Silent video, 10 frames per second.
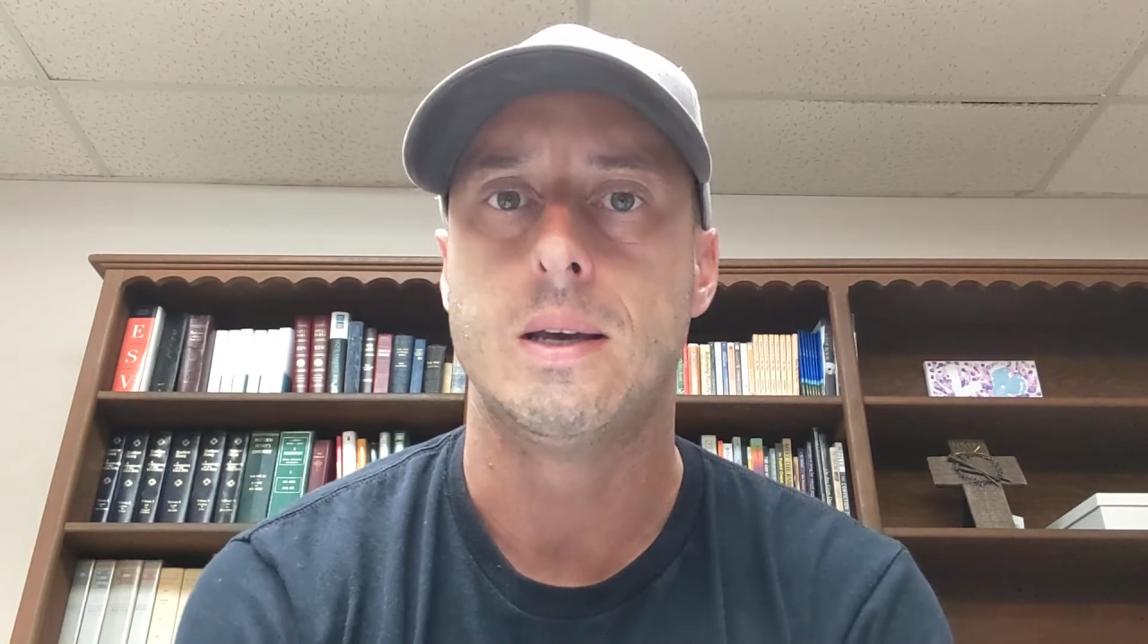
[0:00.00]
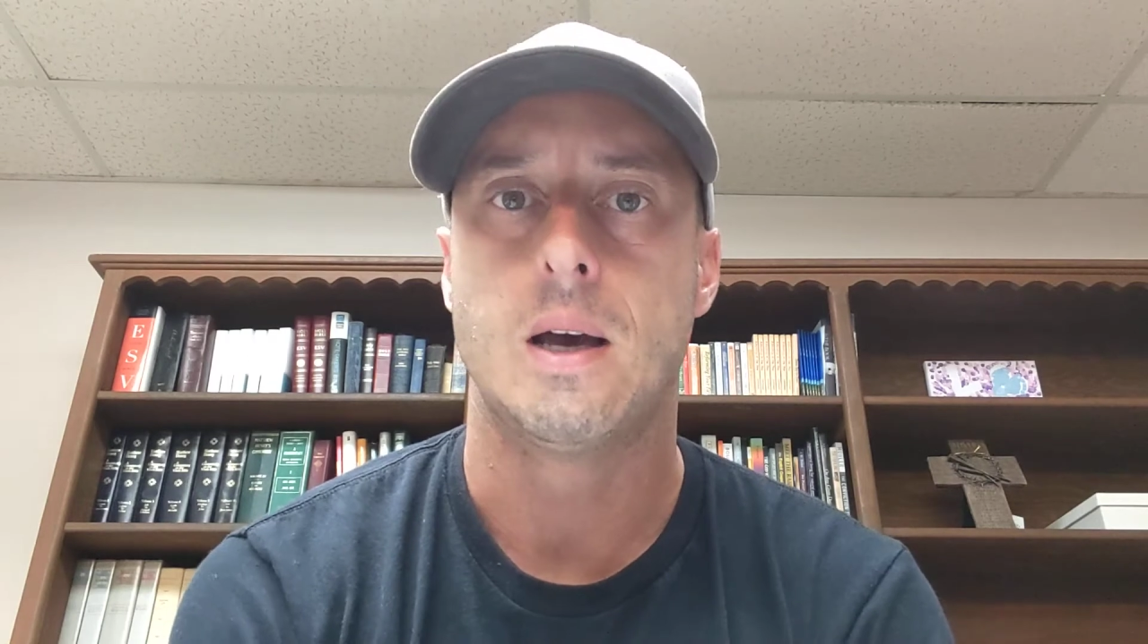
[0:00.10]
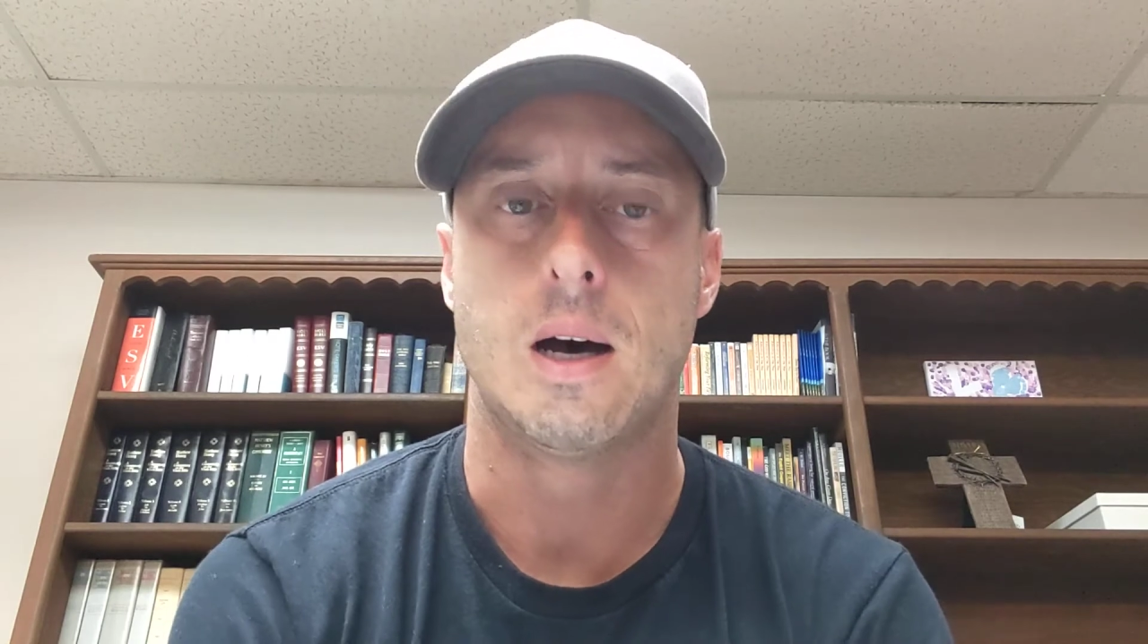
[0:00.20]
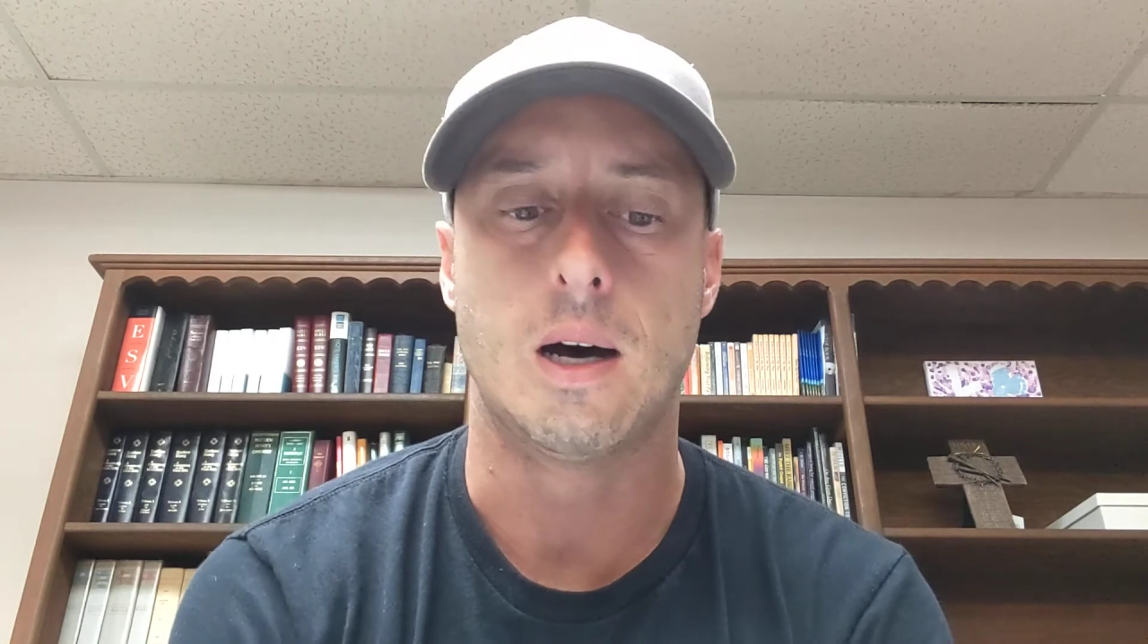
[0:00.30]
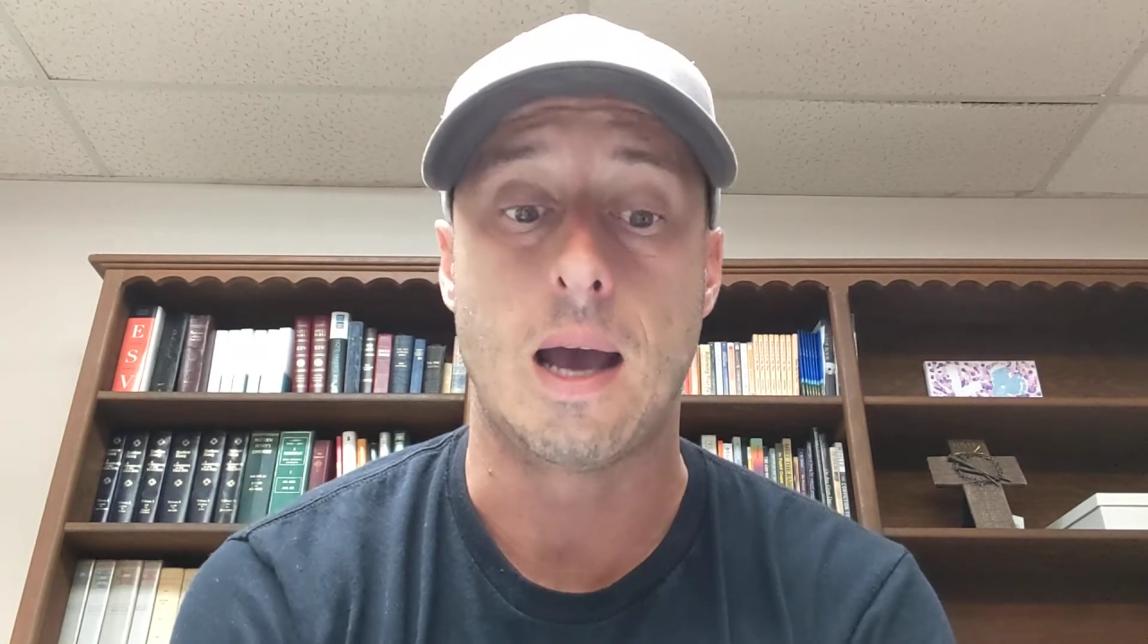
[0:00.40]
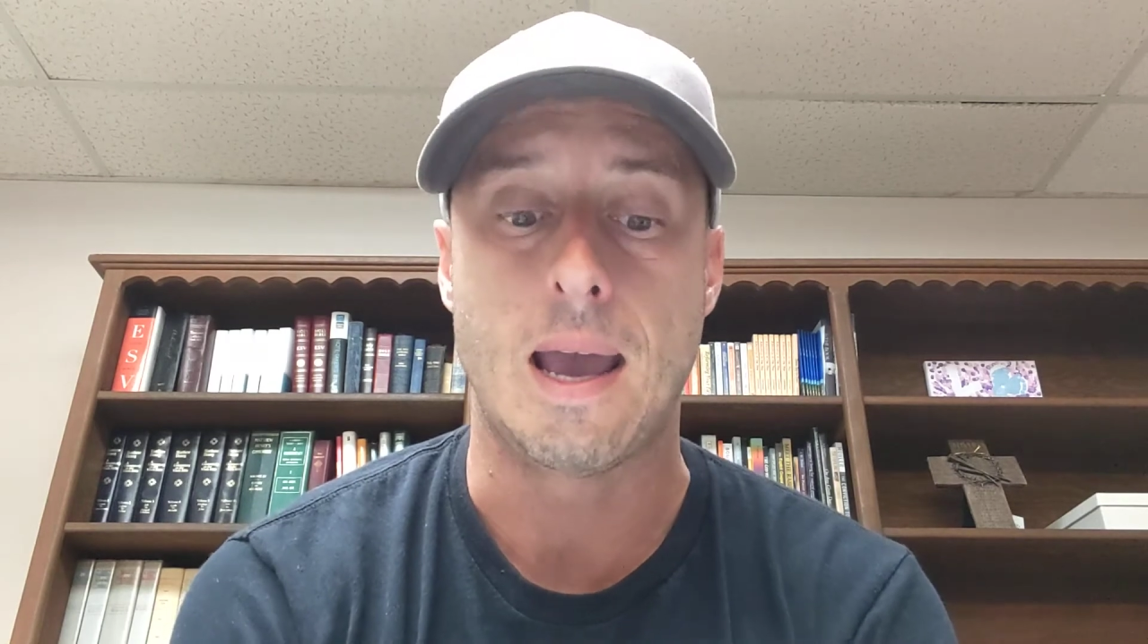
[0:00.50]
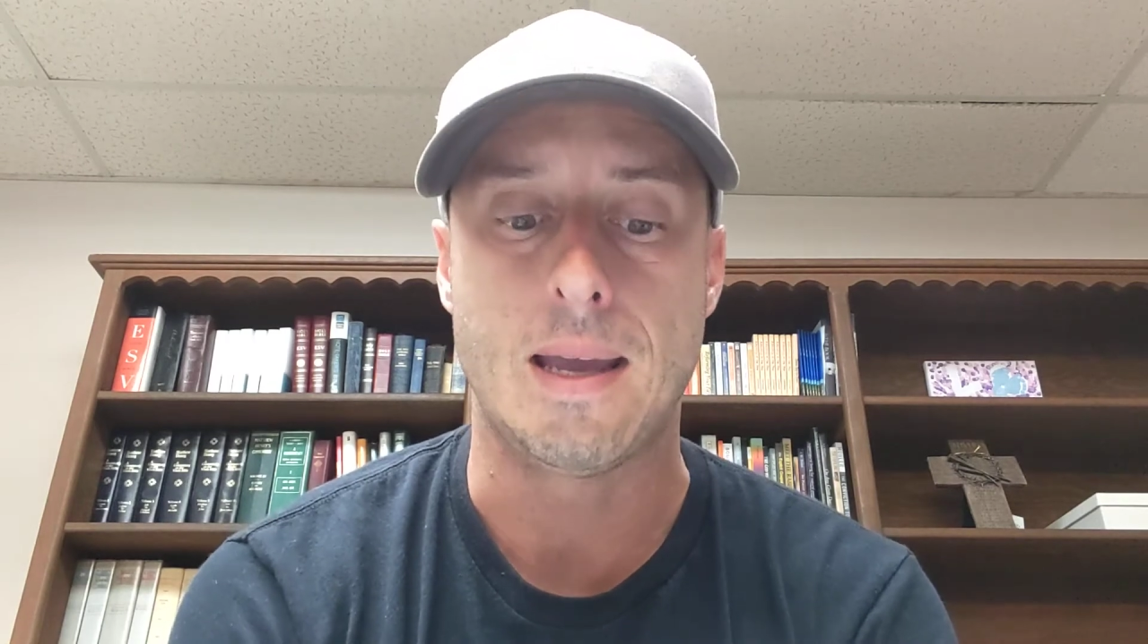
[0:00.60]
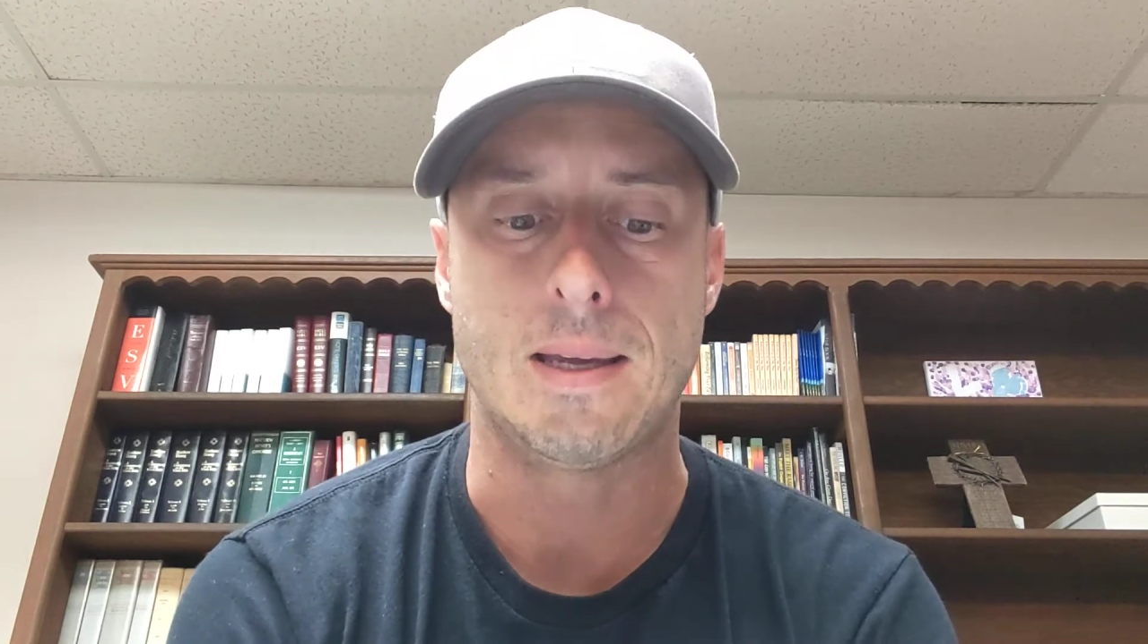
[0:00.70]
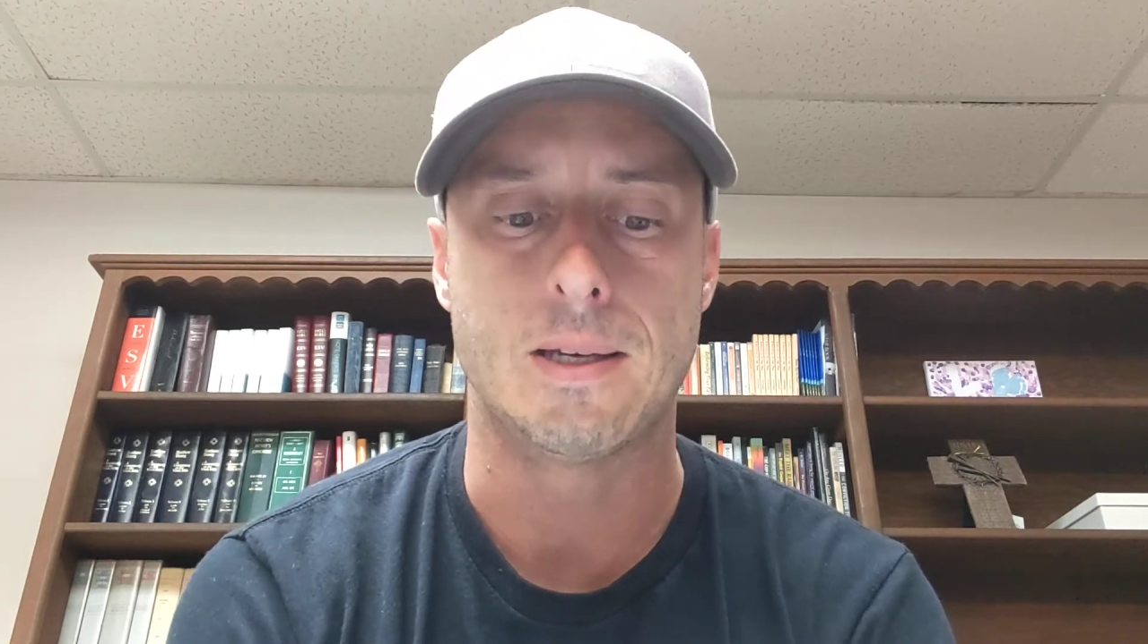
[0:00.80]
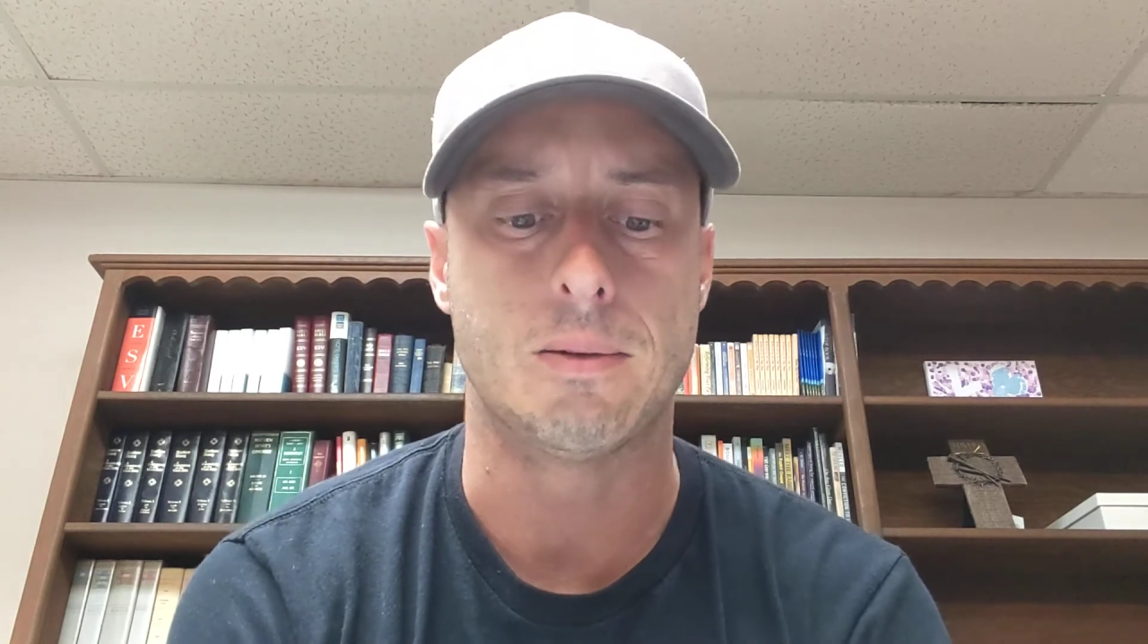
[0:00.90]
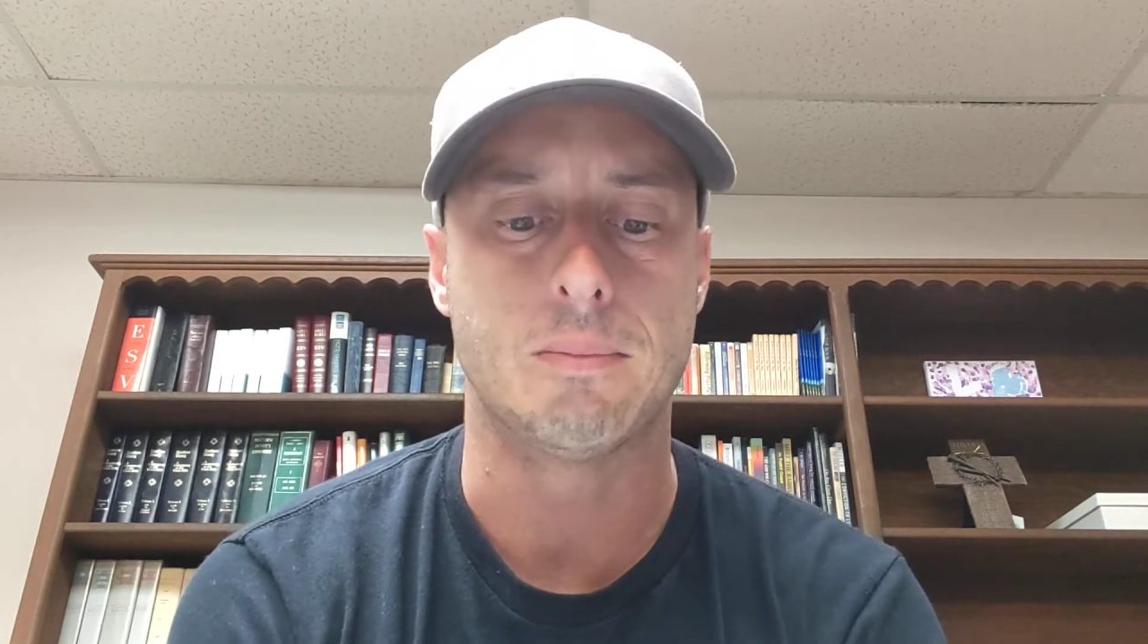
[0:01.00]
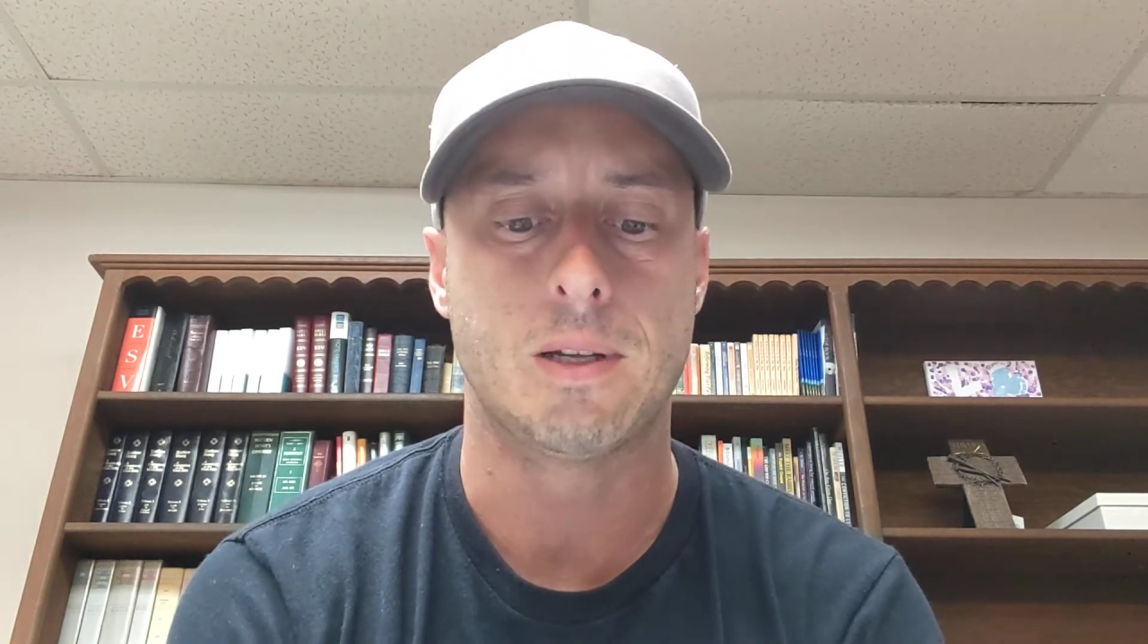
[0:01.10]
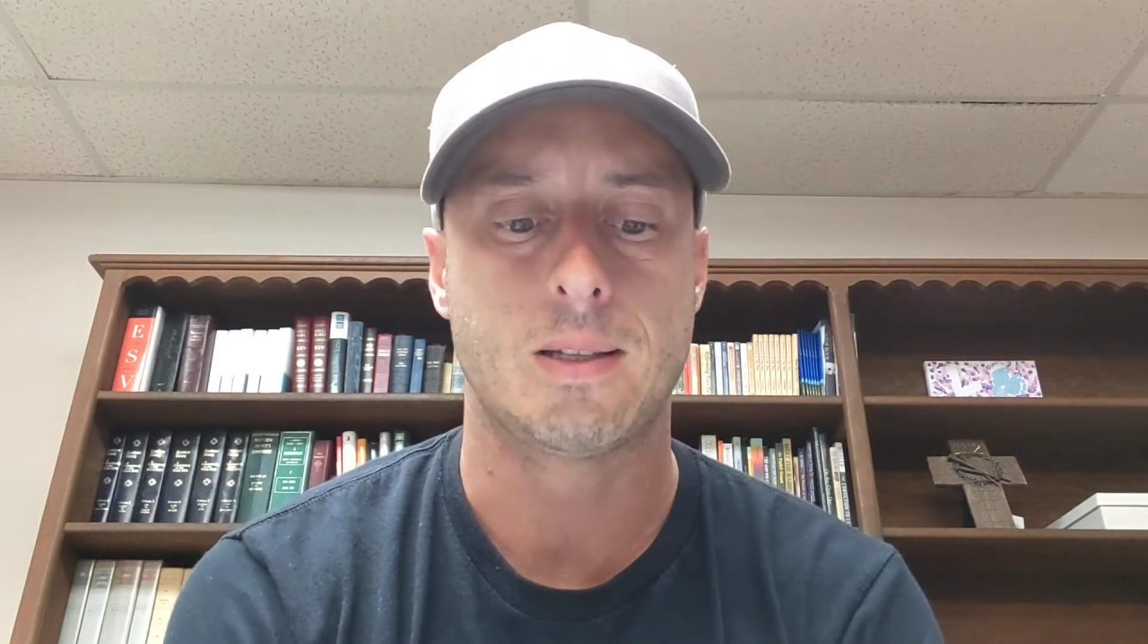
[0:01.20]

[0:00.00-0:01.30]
a.m.